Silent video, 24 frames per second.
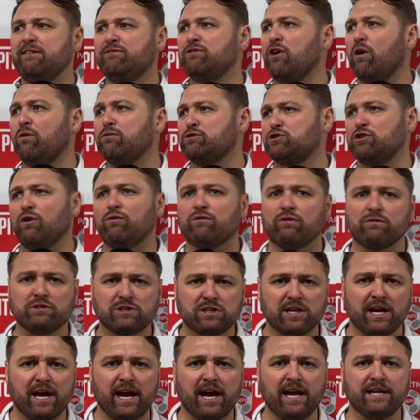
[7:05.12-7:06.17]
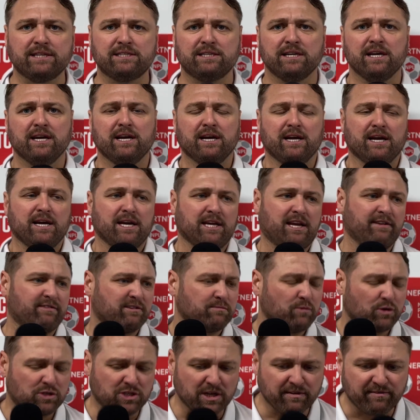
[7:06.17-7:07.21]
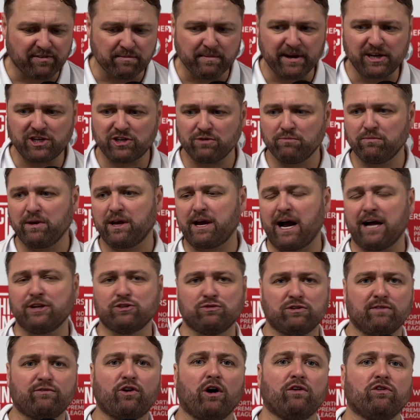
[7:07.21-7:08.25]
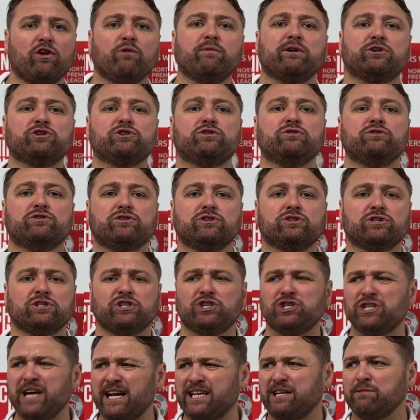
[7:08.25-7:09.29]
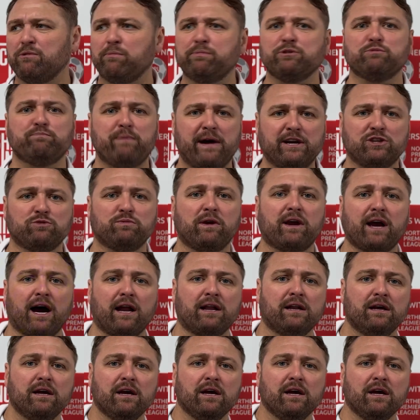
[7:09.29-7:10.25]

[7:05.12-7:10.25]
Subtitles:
no stone unturned, giving them much information we can so they've got no excuses, and set them up as best we can.